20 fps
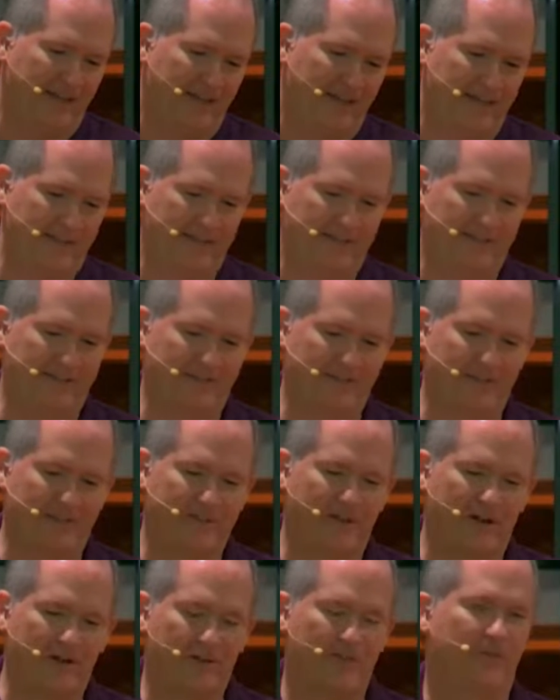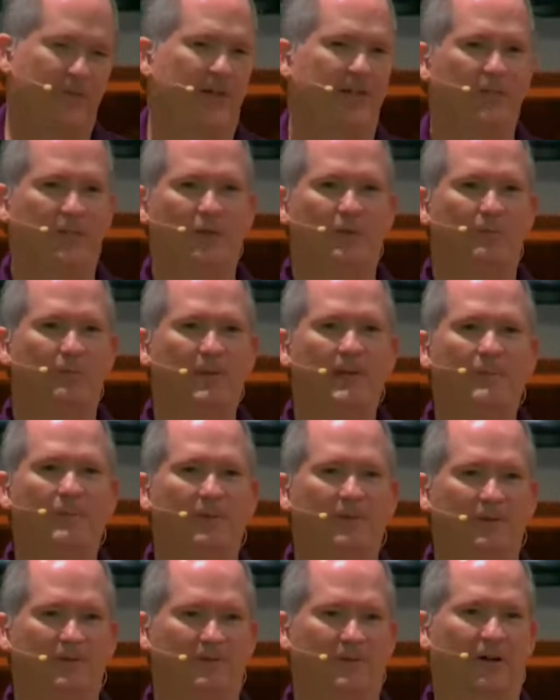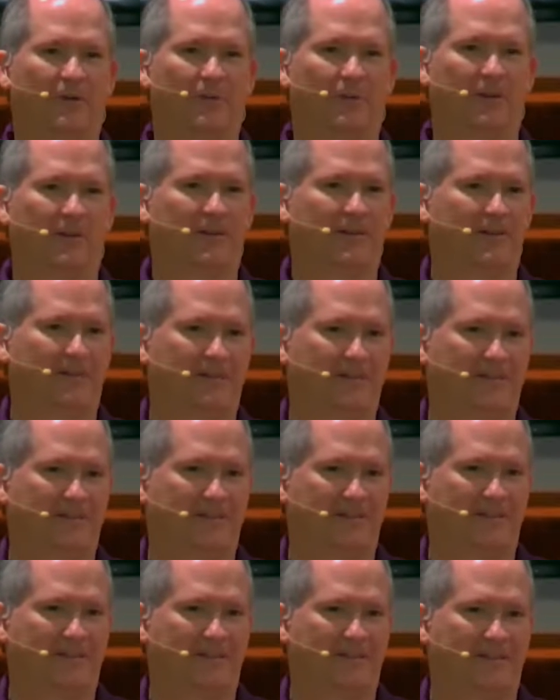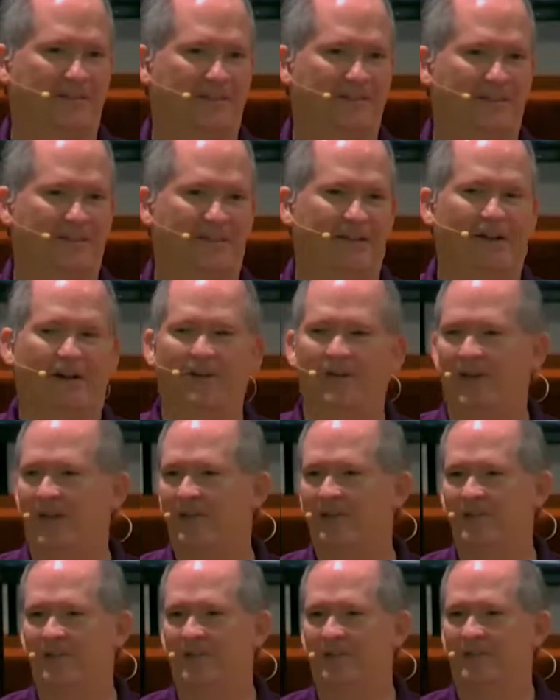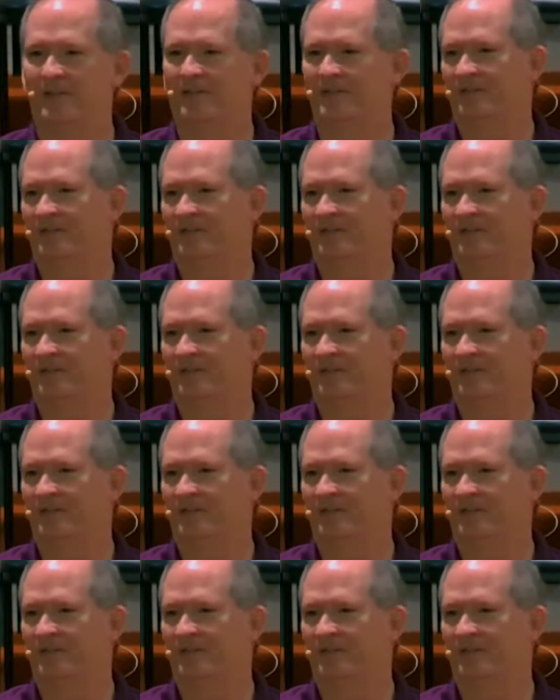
it's just hard to find good people to start with. Our nation,